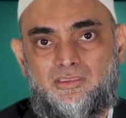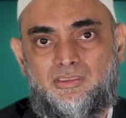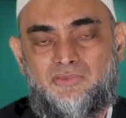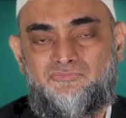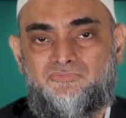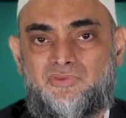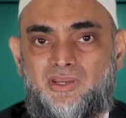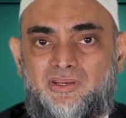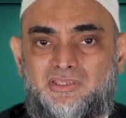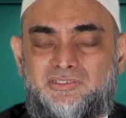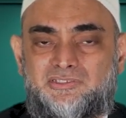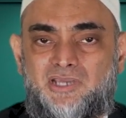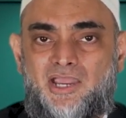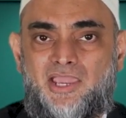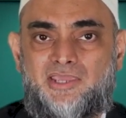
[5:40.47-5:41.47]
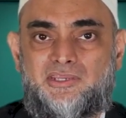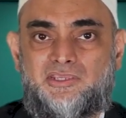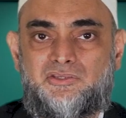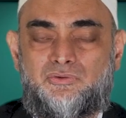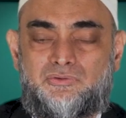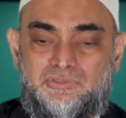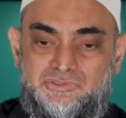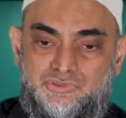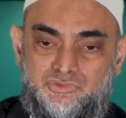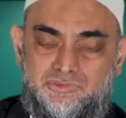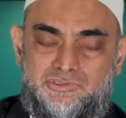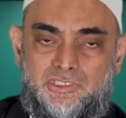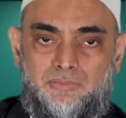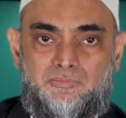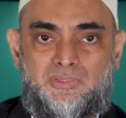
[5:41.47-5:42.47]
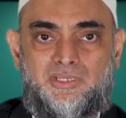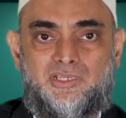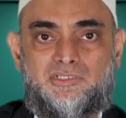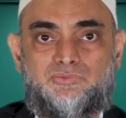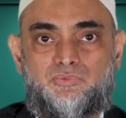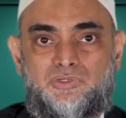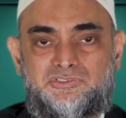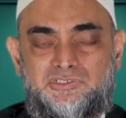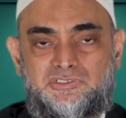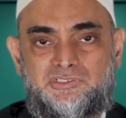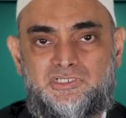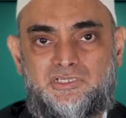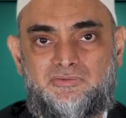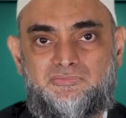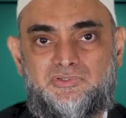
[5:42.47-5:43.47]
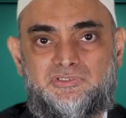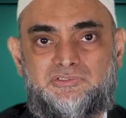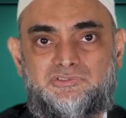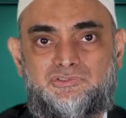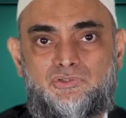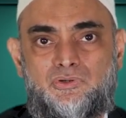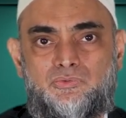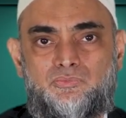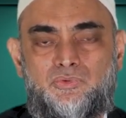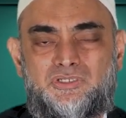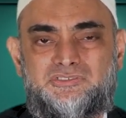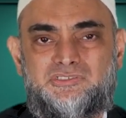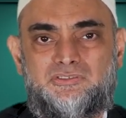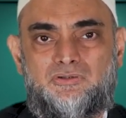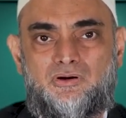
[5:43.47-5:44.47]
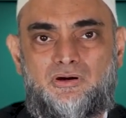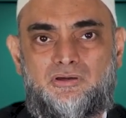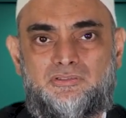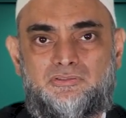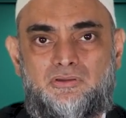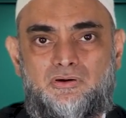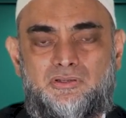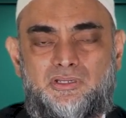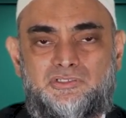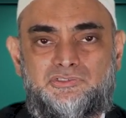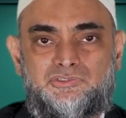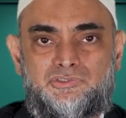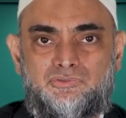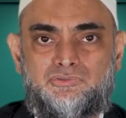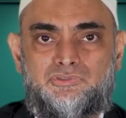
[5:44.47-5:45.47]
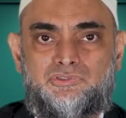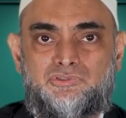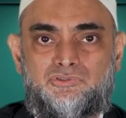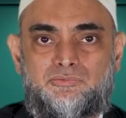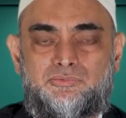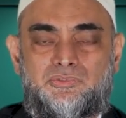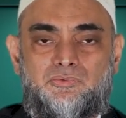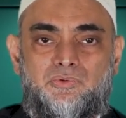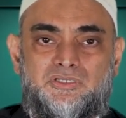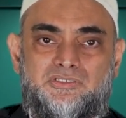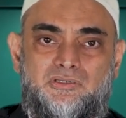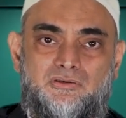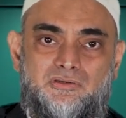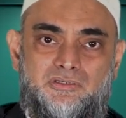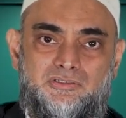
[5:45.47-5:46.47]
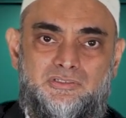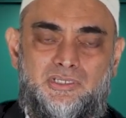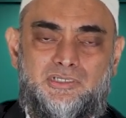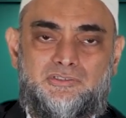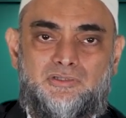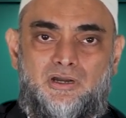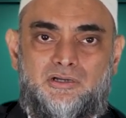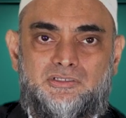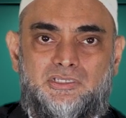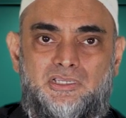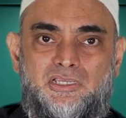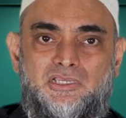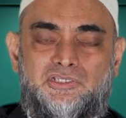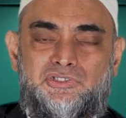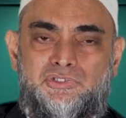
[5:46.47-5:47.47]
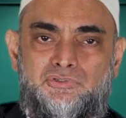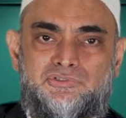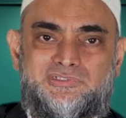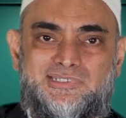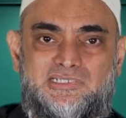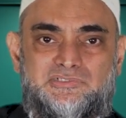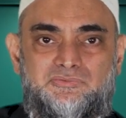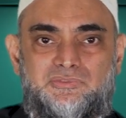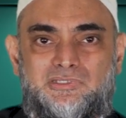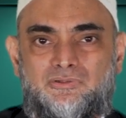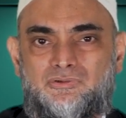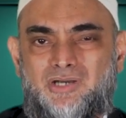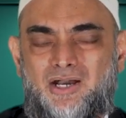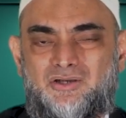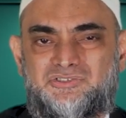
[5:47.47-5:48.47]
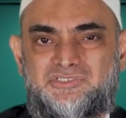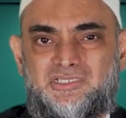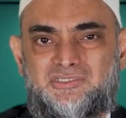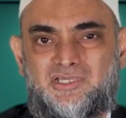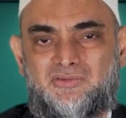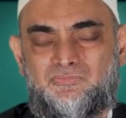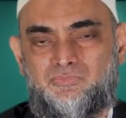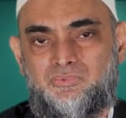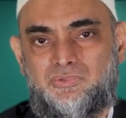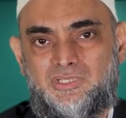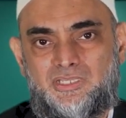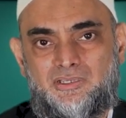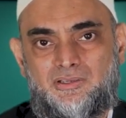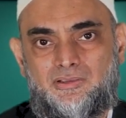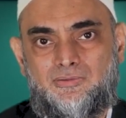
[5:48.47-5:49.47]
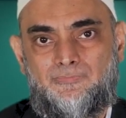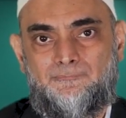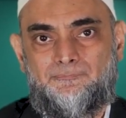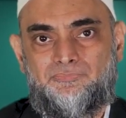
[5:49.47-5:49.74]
If you are entirely, you're on social media, watching TV, you're watching on a YouTube, you're watching on a TikTok, useless way. Look how shaitan pulling